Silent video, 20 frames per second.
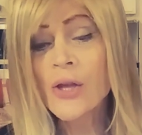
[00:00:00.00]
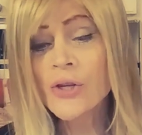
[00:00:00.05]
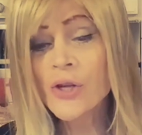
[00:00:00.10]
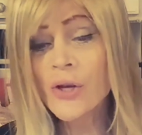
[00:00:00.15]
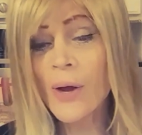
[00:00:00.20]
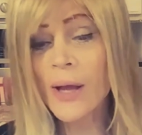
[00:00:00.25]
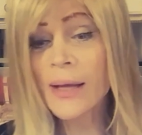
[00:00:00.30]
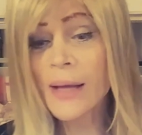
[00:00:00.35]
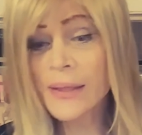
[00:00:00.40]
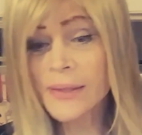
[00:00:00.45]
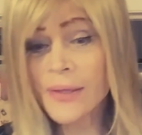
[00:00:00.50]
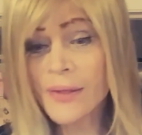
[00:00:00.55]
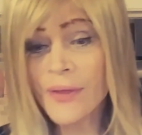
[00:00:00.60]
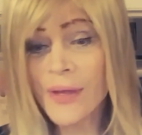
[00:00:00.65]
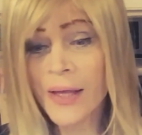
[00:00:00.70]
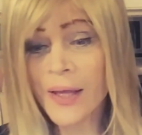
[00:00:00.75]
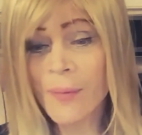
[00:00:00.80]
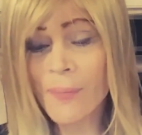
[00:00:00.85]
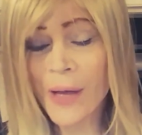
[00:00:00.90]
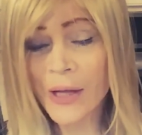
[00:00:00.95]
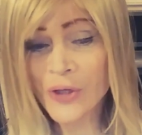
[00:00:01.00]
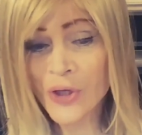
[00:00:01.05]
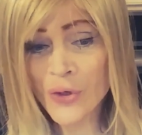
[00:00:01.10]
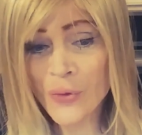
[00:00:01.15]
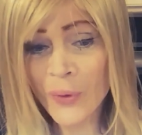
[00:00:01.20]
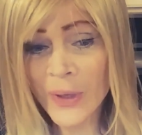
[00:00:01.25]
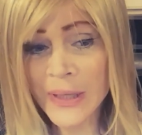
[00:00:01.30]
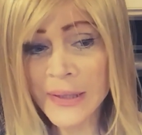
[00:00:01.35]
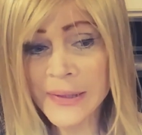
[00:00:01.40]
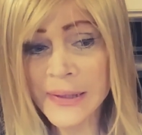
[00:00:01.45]
You know, I got to thinking about
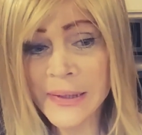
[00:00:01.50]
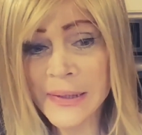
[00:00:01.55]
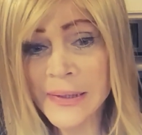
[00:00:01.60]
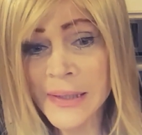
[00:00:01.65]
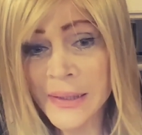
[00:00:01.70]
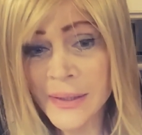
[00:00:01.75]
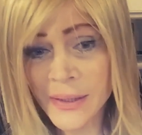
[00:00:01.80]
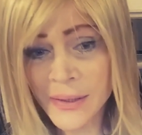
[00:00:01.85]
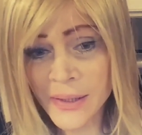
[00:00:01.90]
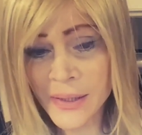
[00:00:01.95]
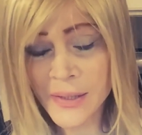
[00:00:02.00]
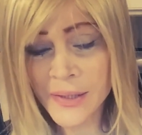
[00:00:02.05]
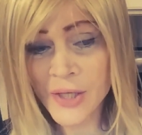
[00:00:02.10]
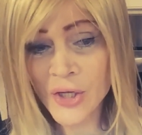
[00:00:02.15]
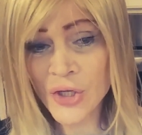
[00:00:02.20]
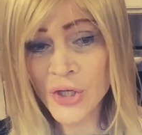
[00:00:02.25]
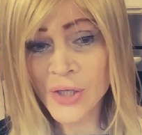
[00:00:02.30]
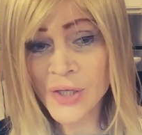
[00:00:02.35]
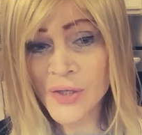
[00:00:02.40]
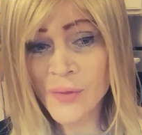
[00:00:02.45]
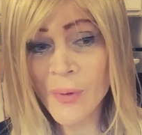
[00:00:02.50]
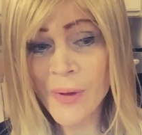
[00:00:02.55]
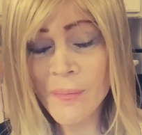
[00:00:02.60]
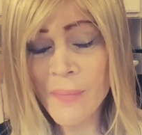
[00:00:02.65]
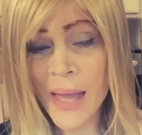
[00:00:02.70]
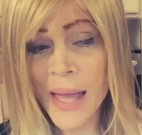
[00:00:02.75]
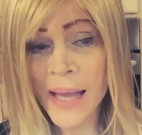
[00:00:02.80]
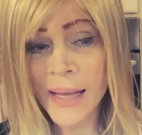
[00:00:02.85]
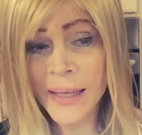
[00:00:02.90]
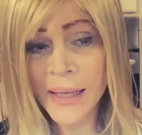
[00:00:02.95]
choices and the decisions we
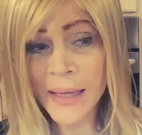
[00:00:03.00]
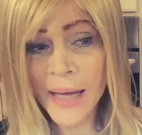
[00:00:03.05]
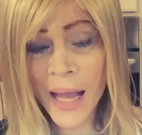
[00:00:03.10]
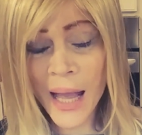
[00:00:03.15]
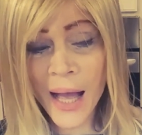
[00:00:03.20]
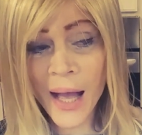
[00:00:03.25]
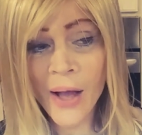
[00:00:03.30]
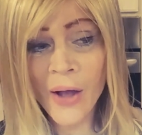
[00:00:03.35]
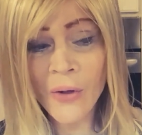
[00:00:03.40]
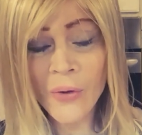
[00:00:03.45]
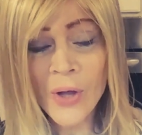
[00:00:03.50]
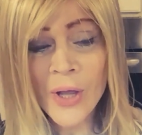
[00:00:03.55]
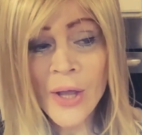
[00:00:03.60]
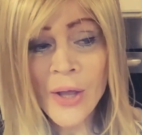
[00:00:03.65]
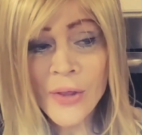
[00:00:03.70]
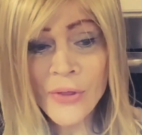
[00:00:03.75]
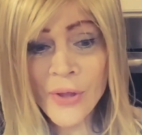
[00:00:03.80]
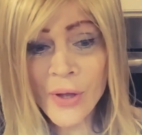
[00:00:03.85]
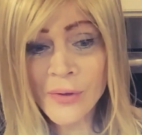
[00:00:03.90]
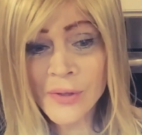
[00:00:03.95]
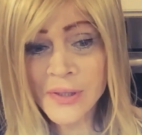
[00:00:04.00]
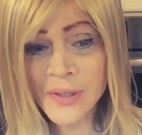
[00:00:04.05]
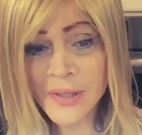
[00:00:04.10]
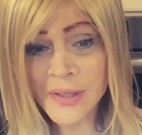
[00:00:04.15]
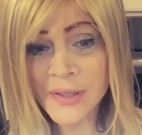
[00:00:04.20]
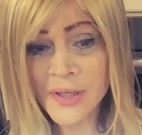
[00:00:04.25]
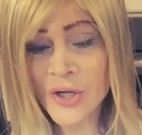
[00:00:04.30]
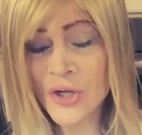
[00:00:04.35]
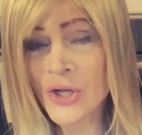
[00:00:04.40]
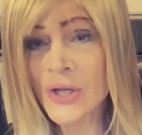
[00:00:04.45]
make and how those
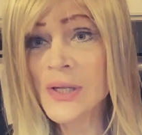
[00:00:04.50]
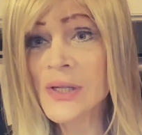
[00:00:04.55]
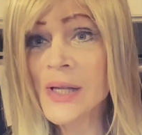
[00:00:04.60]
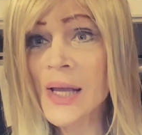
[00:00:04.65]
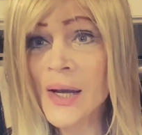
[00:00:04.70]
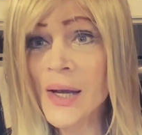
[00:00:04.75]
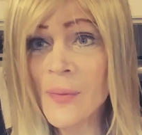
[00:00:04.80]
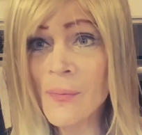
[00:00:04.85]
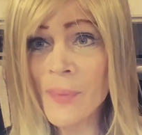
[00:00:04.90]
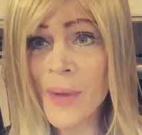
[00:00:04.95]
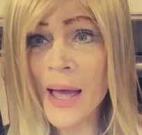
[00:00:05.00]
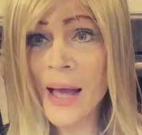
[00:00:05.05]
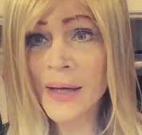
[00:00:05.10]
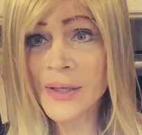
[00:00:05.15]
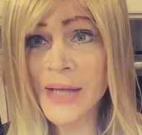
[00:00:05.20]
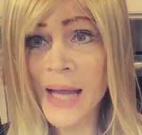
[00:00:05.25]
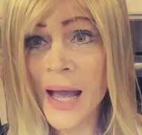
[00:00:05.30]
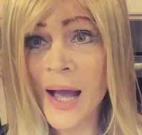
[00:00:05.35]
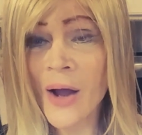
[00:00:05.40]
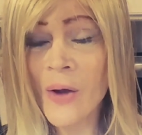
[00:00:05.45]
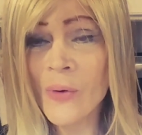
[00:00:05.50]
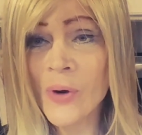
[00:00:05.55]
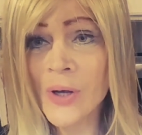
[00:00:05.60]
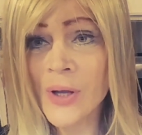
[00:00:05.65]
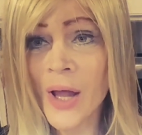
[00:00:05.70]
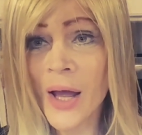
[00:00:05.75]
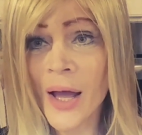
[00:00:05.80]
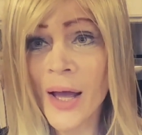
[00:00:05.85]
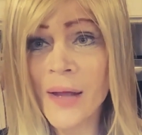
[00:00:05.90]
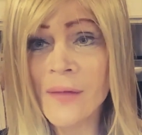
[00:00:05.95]
decisions can impact our
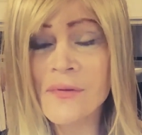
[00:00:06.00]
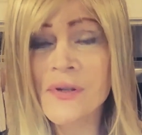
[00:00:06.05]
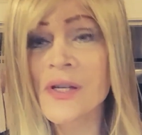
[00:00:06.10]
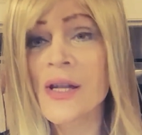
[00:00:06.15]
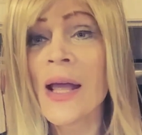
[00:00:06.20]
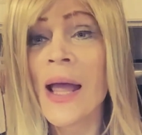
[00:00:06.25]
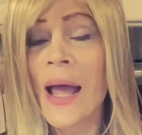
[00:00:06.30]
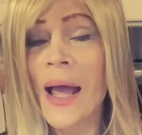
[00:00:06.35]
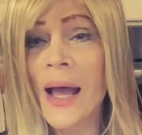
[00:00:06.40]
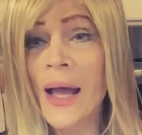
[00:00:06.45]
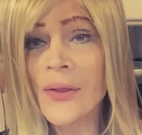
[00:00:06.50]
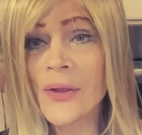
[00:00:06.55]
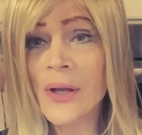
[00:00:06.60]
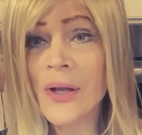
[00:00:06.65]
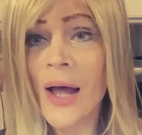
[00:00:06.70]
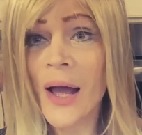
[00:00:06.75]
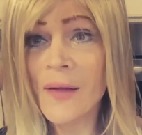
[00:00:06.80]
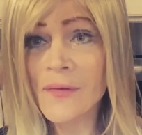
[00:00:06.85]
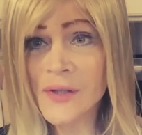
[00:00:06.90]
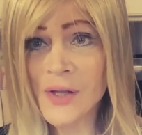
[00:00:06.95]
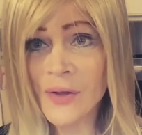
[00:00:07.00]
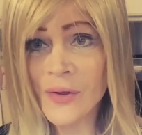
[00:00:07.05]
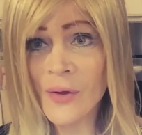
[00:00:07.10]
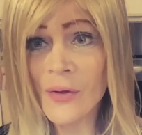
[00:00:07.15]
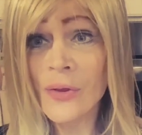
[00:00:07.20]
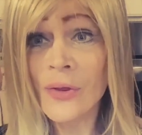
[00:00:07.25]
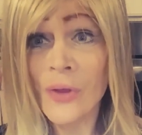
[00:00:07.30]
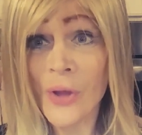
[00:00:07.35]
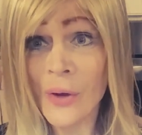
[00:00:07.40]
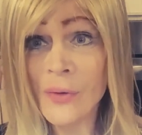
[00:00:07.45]
lives and the lives of
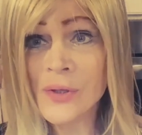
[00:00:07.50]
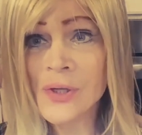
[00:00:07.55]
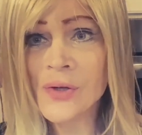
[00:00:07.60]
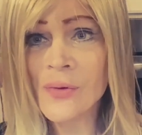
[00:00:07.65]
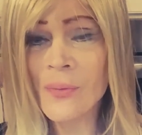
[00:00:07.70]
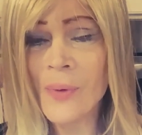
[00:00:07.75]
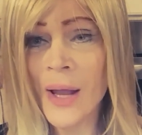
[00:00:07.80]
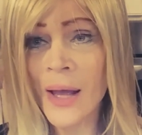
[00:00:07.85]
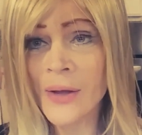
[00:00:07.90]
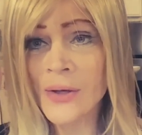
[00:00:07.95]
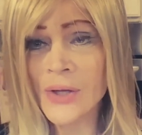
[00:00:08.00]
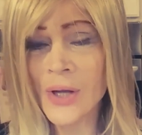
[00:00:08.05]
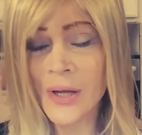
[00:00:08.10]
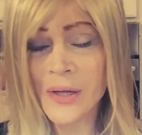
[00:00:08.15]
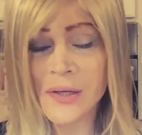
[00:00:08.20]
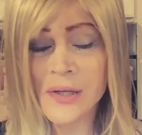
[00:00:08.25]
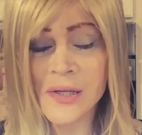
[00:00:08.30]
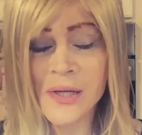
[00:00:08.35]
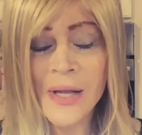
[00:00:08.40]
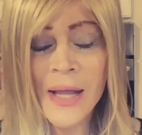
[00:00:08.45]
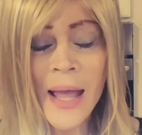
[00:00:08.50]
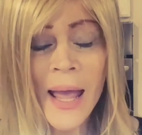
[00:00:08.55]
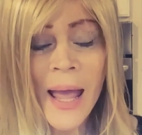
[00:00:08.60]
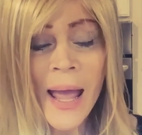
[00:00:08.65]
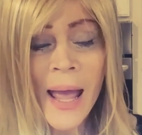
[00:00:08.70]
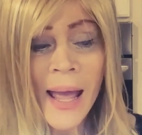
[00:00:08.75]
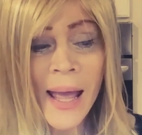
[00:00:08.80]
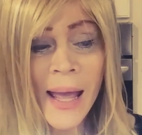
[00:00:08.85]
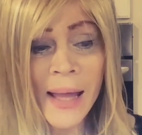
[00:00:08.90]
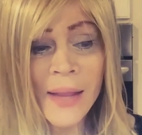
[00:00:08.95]
the, those around us
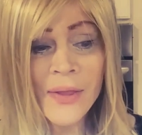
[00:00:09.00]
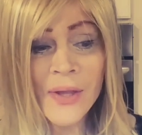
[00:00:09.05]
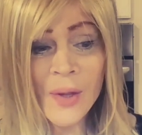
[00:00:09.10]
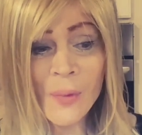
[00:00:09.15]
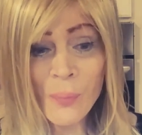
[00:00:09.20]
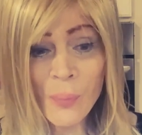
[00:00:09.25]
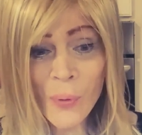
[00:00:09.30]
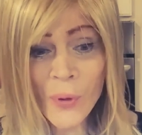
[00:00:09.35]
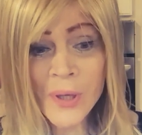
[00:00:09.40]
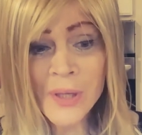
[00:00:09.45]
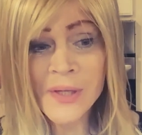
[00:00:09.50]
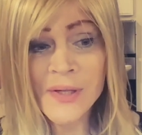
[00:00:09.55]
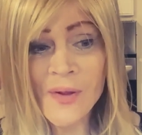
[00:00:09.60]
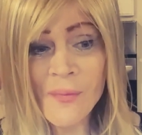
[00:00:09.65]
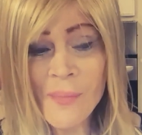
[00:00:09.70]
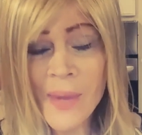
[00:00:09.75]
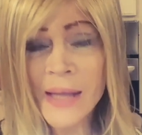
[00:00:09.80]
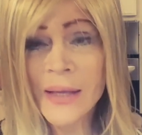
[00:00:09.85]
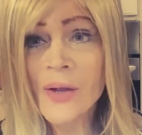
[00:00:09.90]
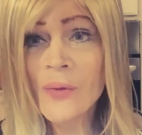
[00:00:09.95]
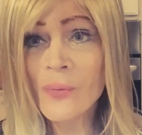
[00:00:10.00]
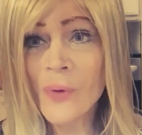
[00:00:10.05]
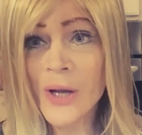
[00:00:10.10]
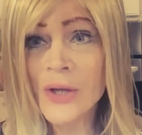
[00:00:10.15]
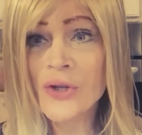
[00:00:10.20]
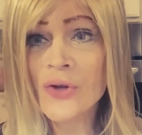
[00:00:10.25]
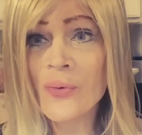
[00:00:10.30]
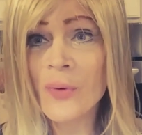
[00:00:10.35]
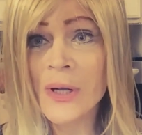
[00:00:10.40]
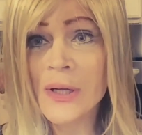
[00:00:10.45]
and the importance of making
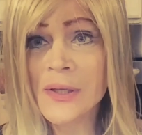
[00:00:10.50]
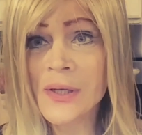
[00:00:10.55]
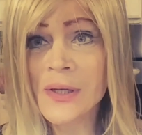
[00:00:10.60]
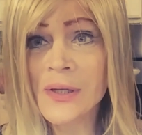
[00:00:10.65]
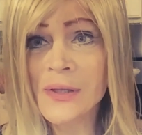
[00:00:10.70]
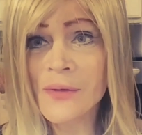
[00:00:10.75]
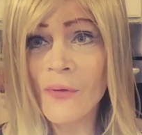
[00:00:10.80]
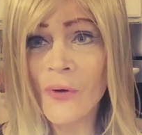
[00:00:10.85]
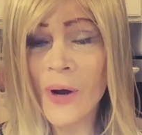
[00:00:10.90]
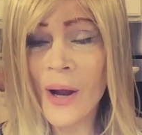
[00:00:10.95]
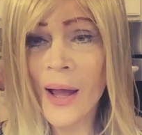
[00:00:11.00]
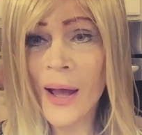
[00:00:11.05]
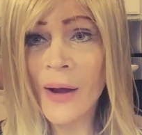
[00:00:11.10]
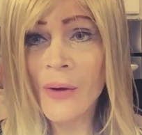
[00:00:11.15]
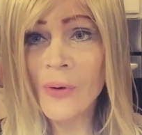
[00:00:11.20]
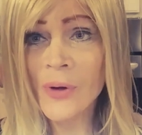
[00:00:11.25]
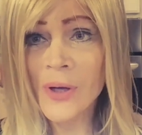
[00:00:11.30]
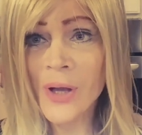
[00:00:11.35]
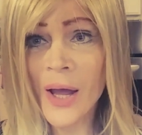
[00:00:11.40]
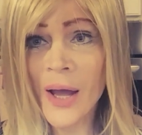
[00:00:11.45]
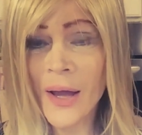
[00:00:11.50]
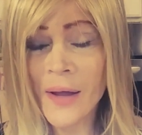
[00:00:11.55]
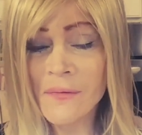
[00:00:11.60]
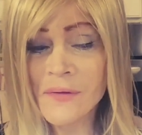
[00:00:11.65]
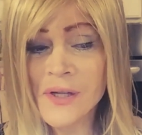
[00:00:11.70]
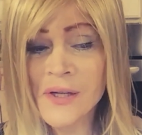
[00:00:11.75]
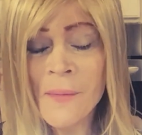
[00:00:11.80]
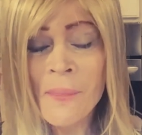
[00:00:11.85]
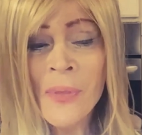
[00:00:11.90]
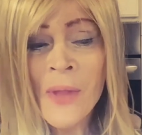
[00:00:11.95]
right choices for our
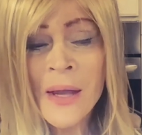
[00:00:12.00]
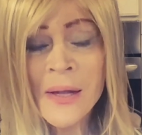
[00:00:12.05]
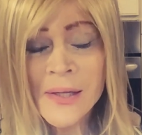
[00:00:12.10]
lives.